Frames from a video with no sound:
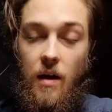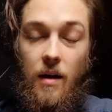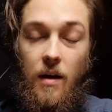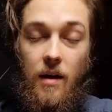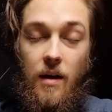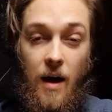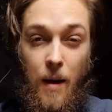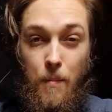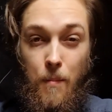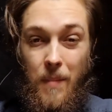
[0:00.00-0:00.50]

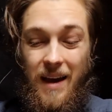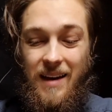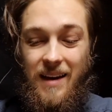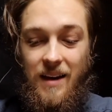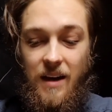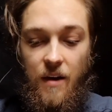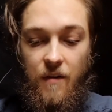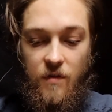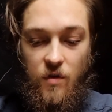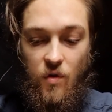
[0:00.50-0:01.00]
come at a
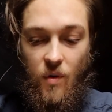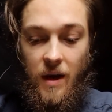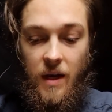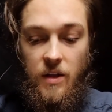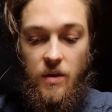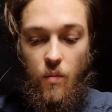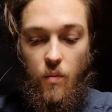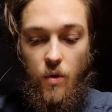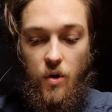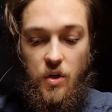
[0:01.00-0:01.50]
given rate,
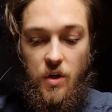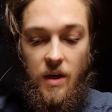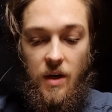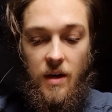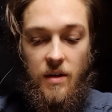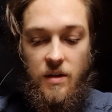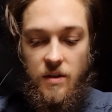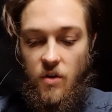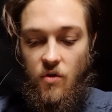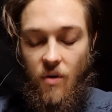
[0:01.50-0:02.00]
which
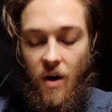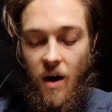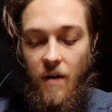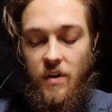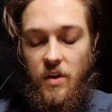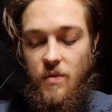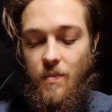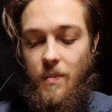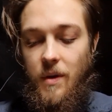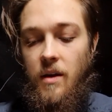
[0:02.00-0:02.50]
is the driving
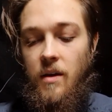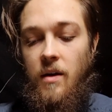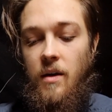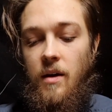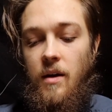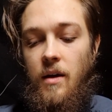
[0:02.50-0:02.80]
speed,